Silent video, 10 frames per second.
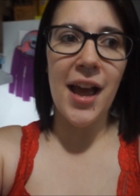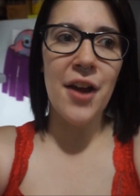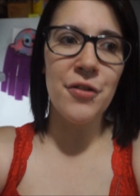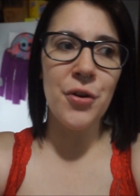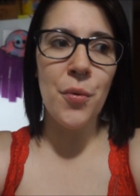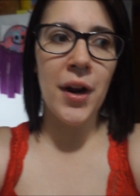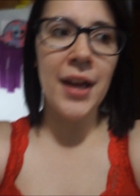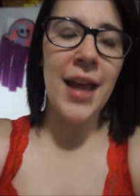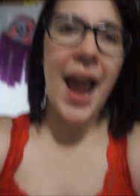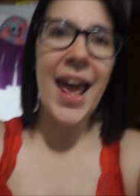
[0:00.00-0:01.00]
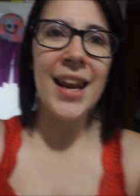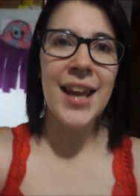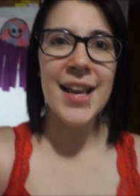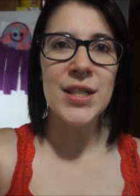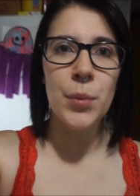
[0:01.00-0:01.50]
I don't know what, and I had a
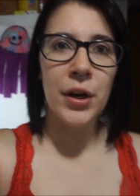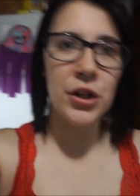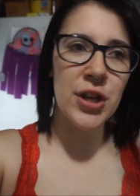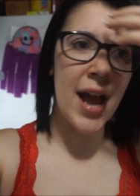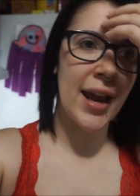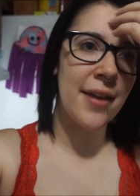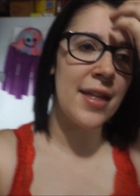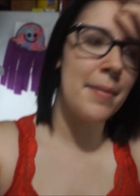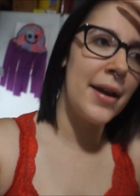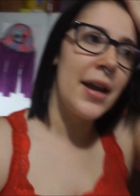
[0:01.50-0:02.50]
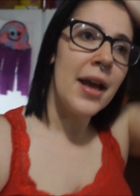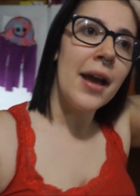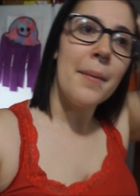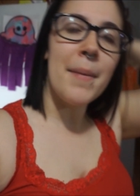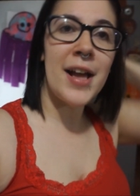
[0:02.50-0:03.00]
nice winter jacket that my
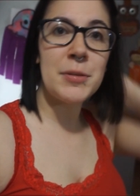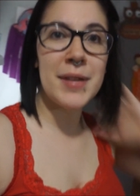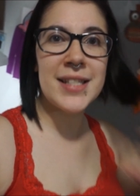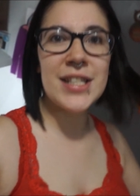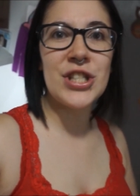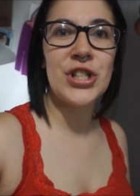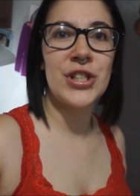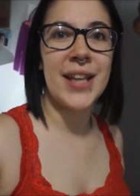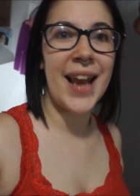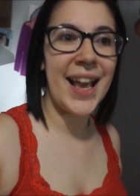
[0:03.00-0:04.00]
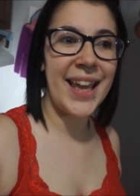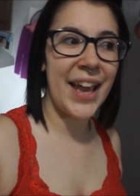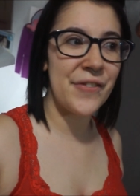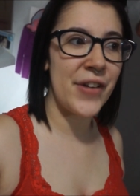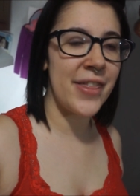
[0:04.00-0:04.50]
matched my sister's, and I
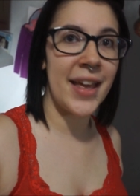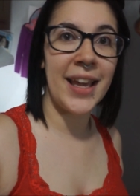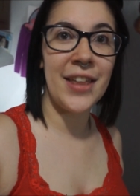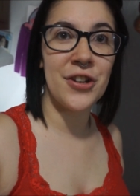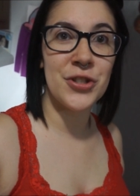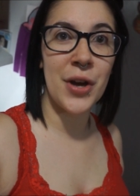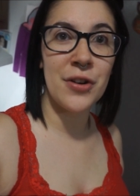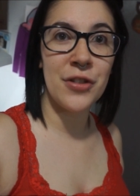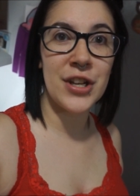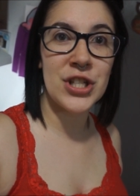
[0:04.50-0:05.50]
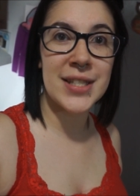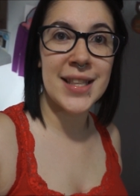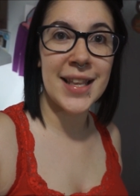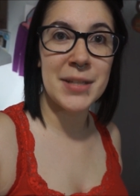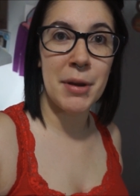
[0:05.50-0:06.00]
can't find that either. So I don't know they just
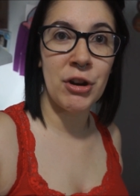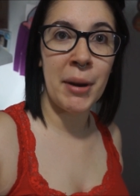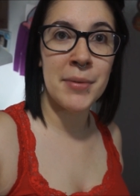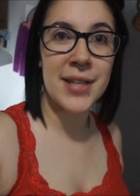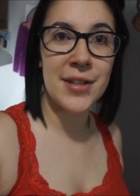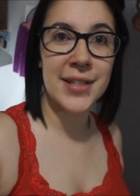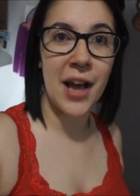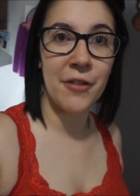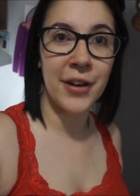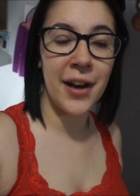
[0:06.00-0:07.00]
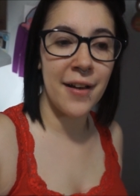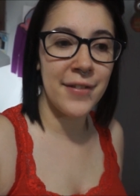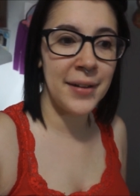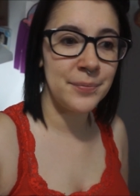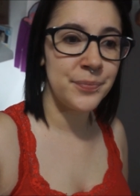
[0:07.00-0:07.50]
sent that to my grandma's house and got rid of it.